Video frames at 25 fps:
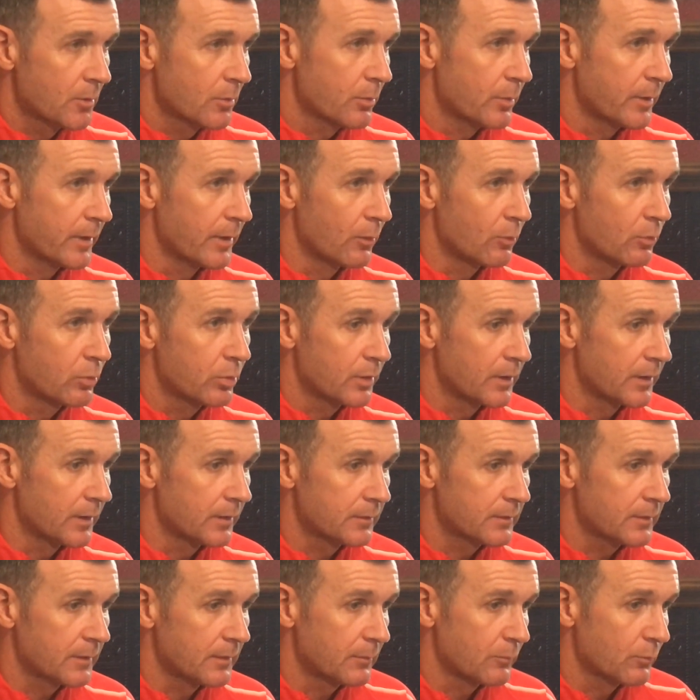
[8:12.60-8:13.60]
Well,
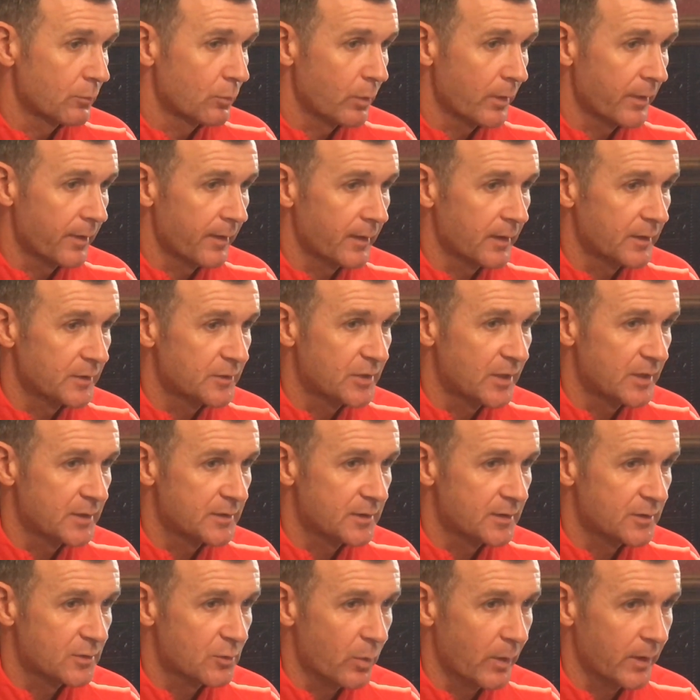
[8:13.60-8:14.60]
whether it
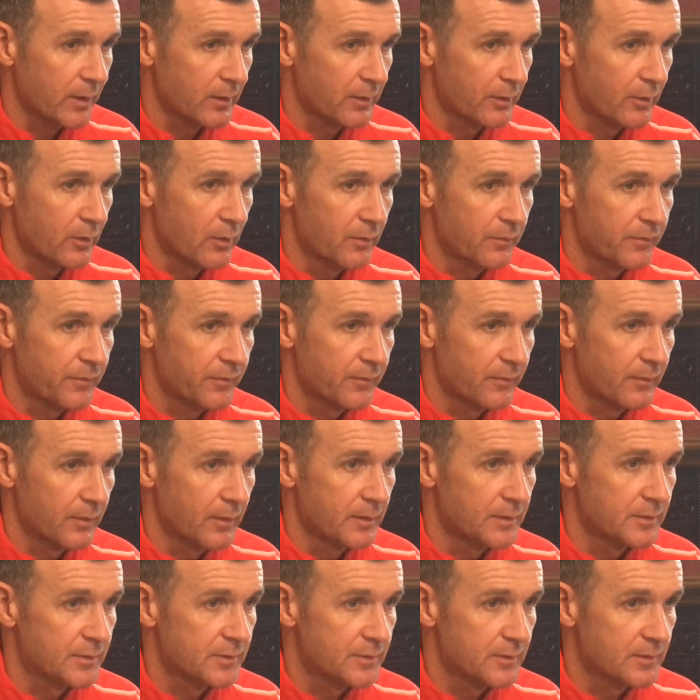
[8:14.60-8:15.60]
changes quickly enough
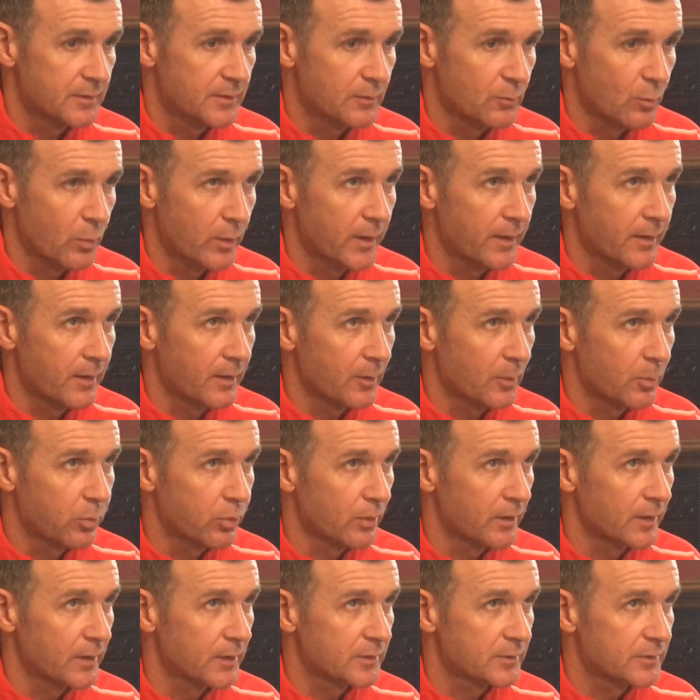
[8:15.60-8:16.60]
is whether the
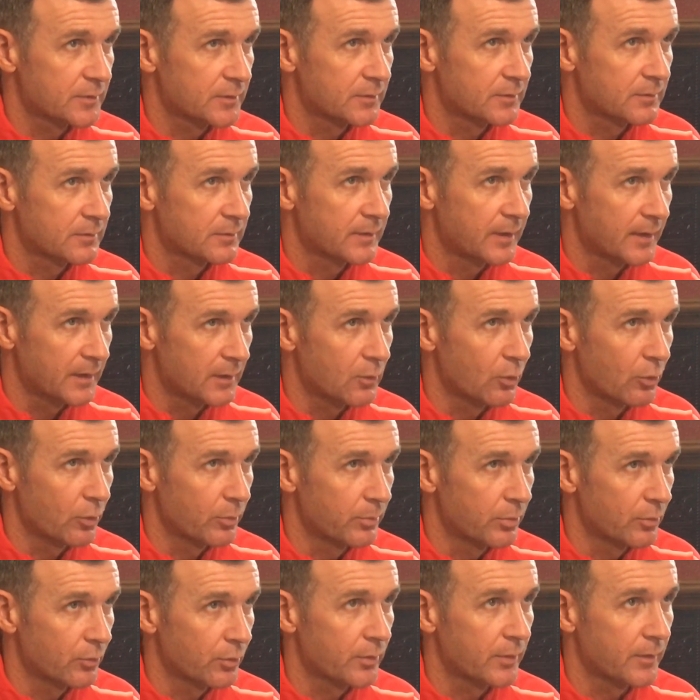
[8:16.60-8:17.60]
players take it
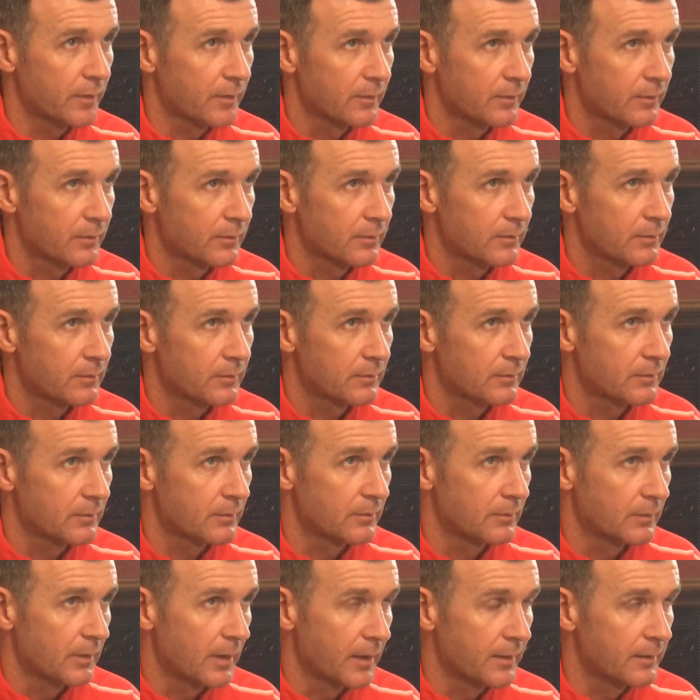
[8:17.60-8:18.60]
on board.
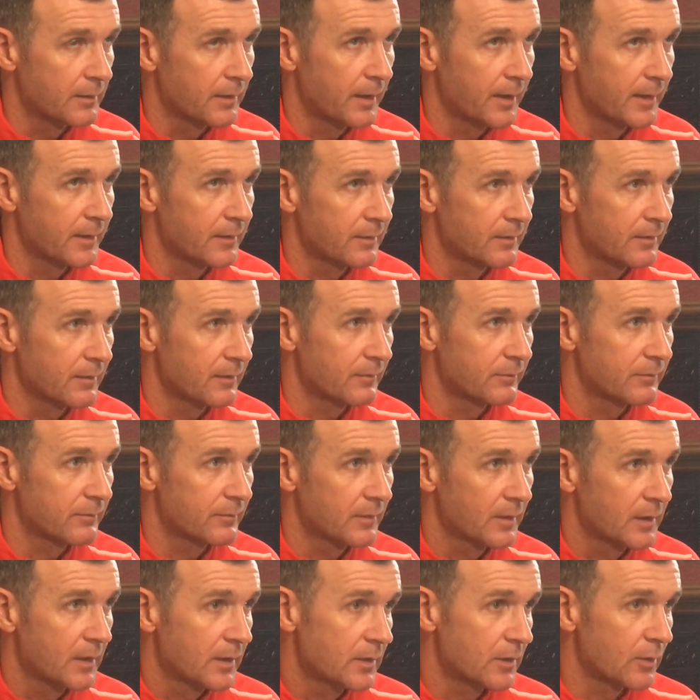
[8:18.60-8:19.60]
And then,
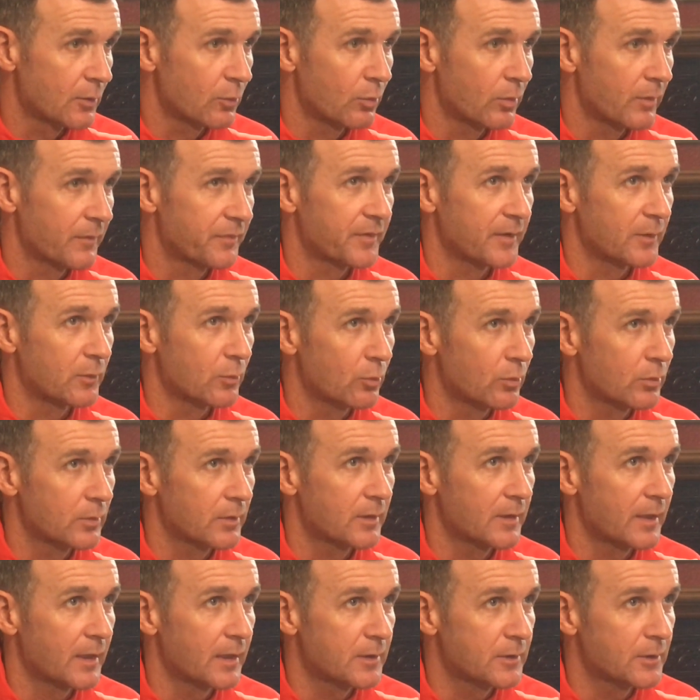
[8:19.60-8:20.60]
you know, if they
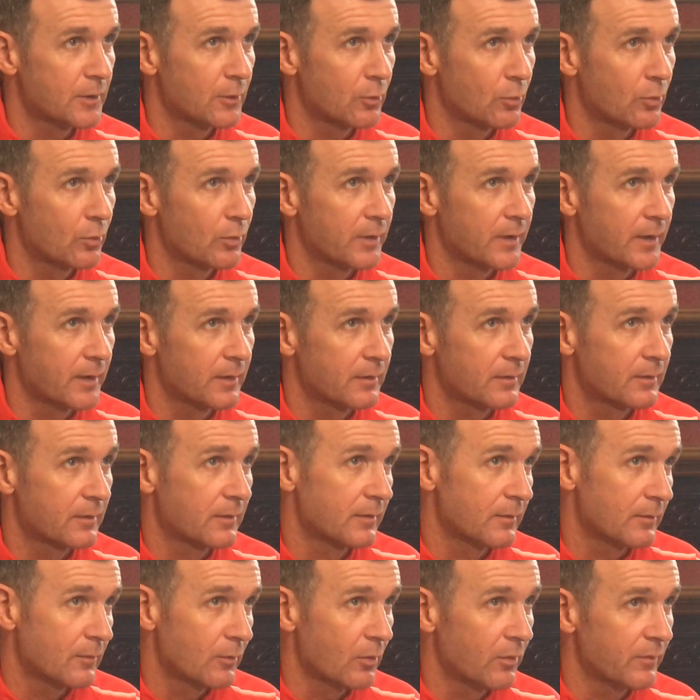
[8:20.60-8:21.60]
don't, then you know that
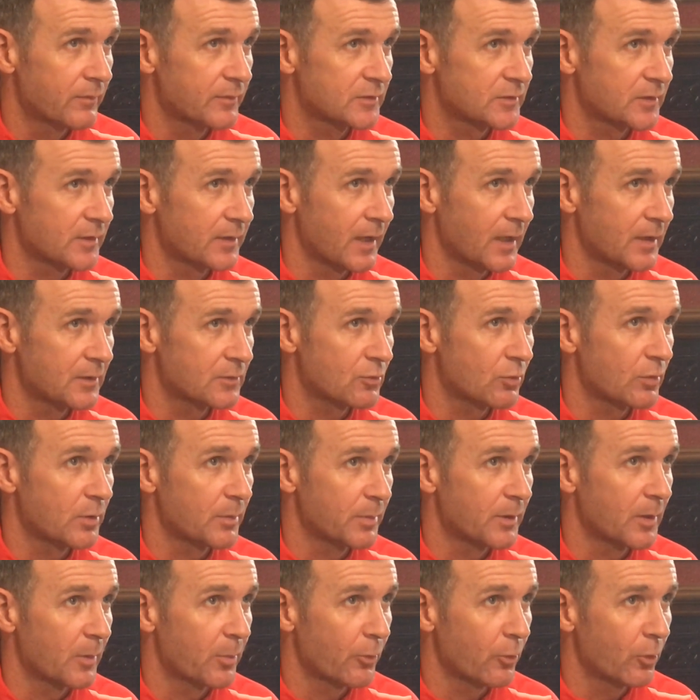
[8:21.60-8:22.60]
obviously that's going
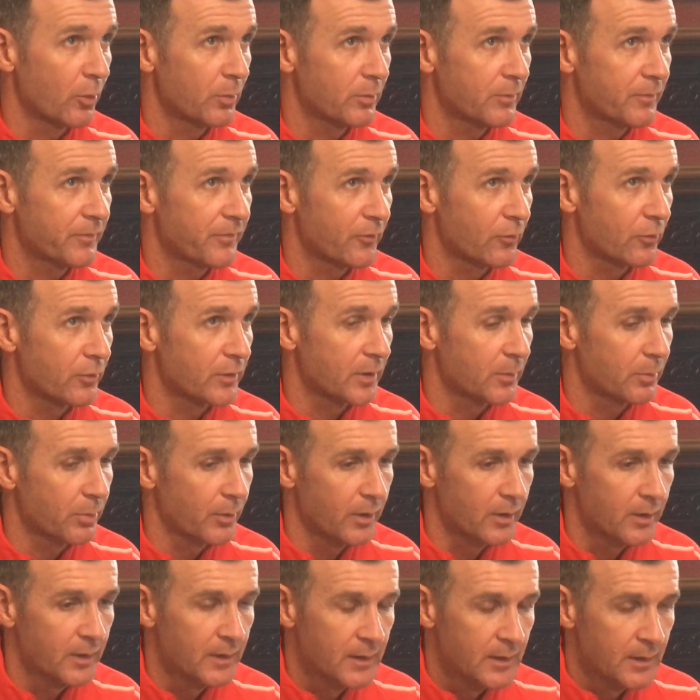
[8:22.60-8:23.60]
to be a problem for you.
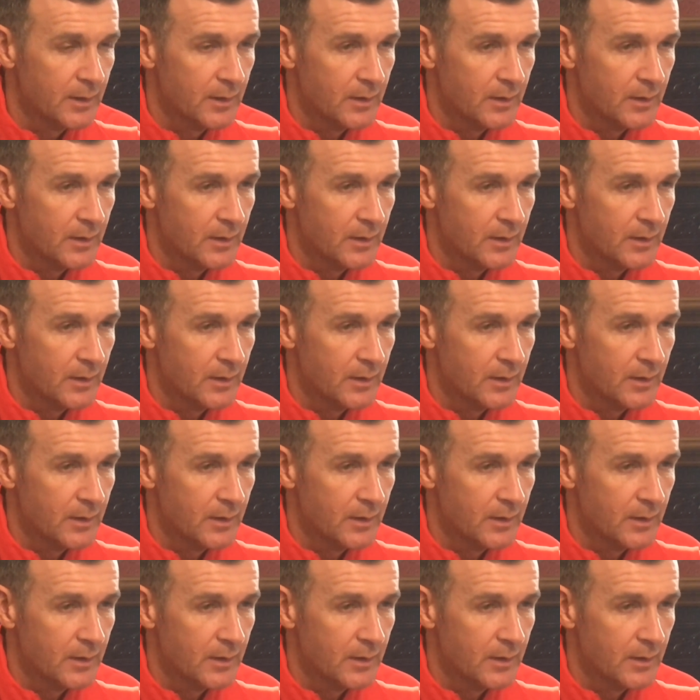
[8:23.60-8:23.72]
But,